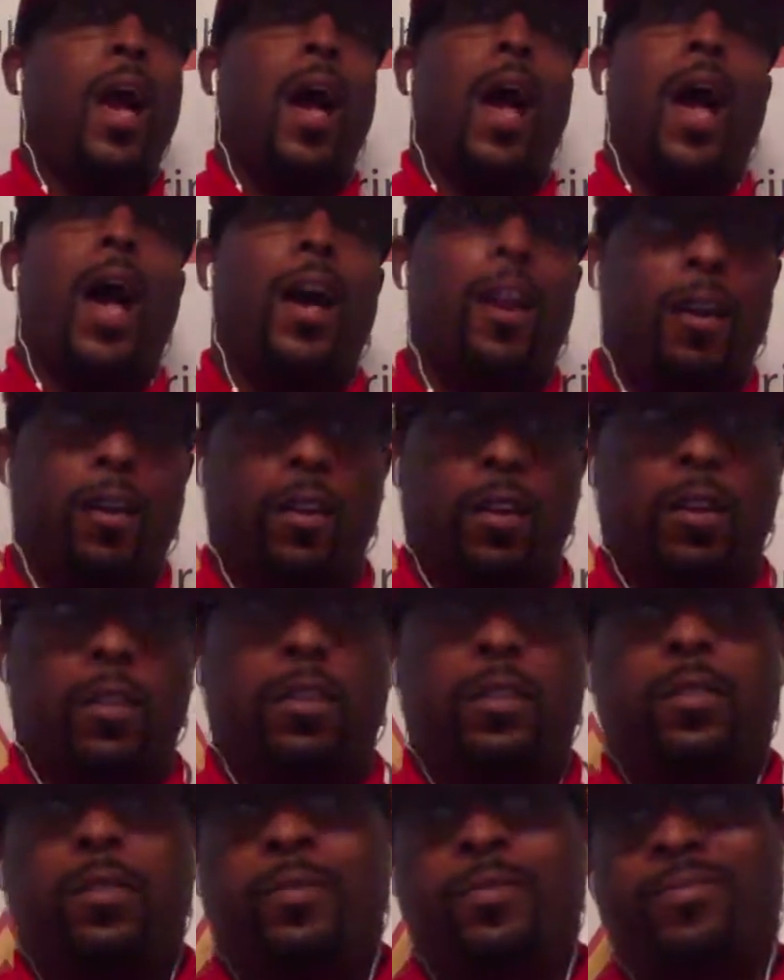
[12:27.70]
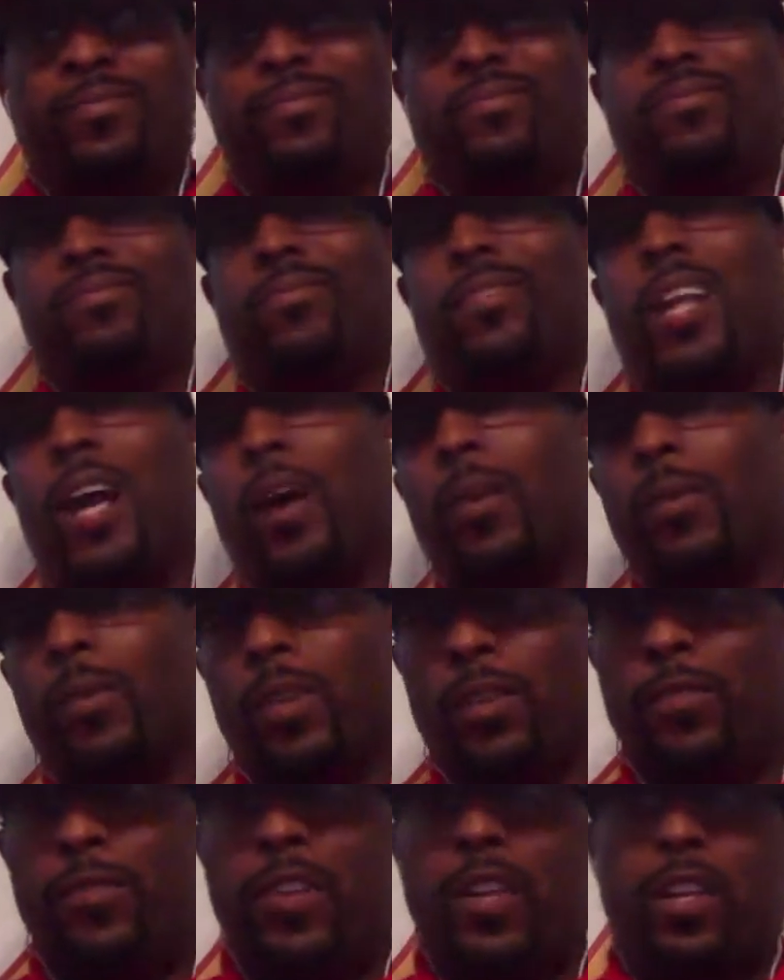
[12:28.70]
I don't know. Not
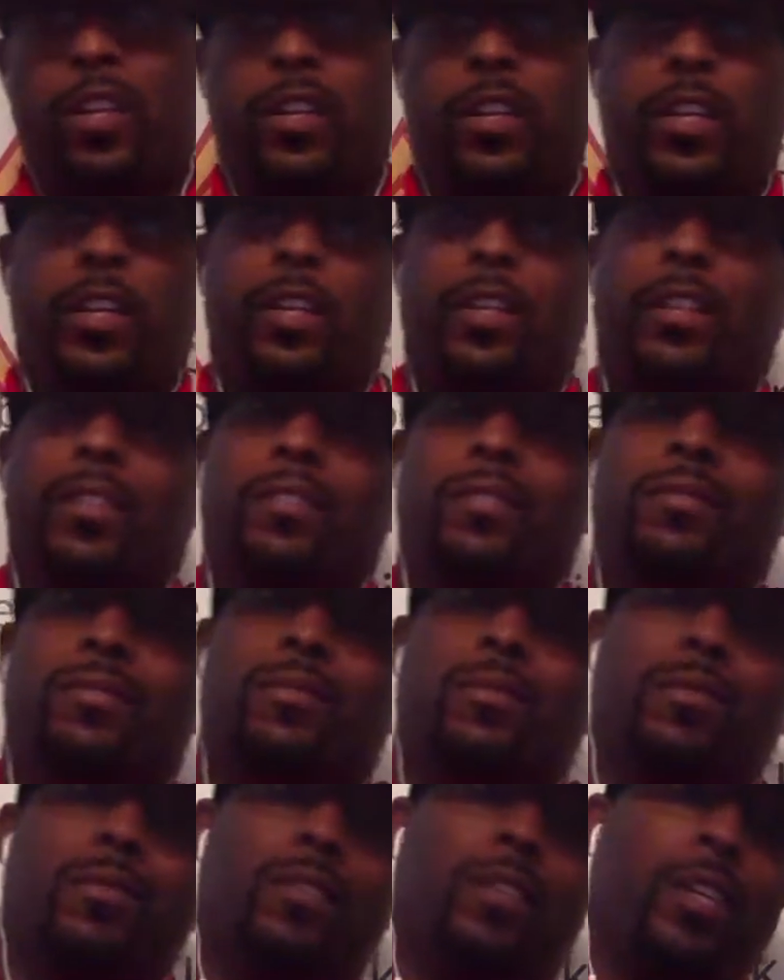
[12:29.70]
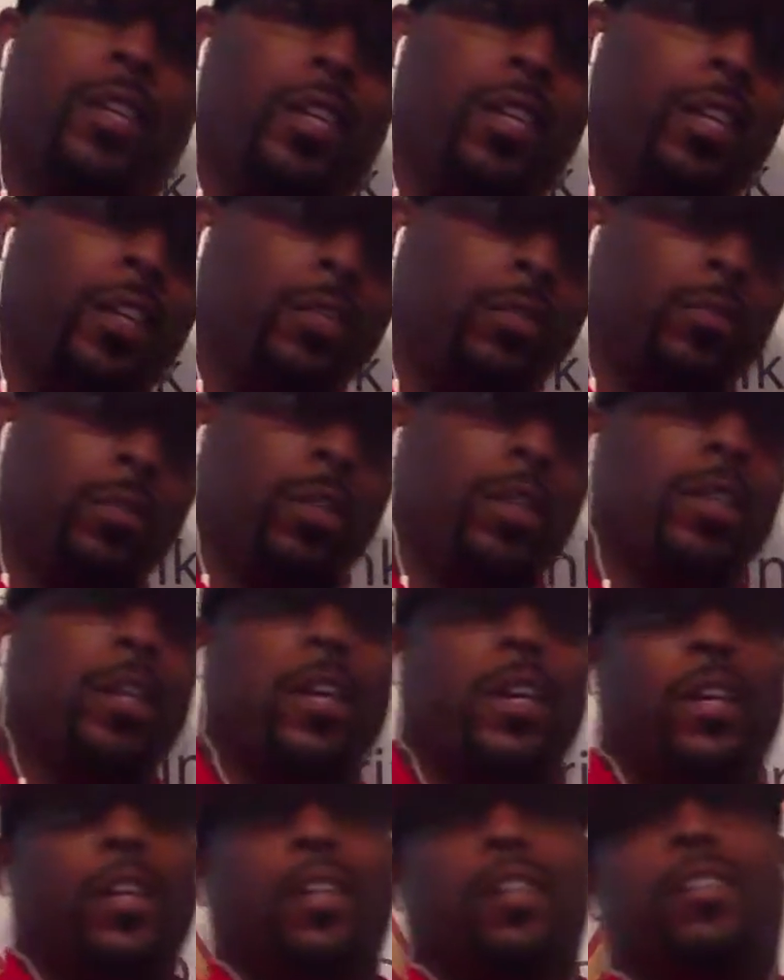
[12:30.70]
really feeling it. It is what it
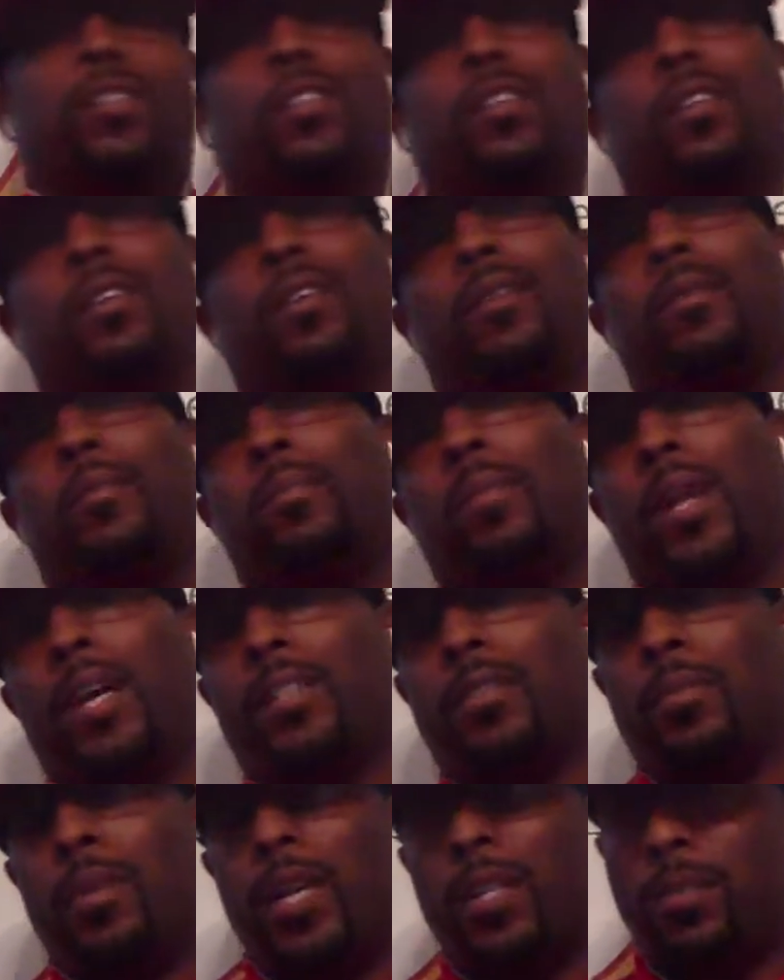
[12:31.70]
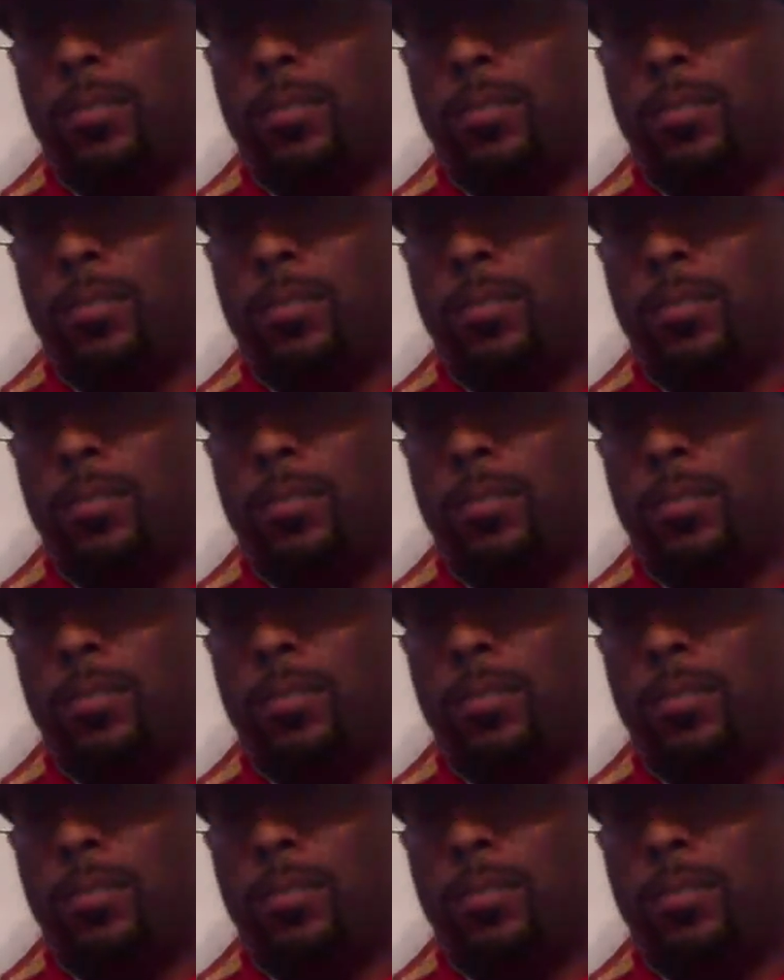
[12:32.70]
is. Blah, blah, blah,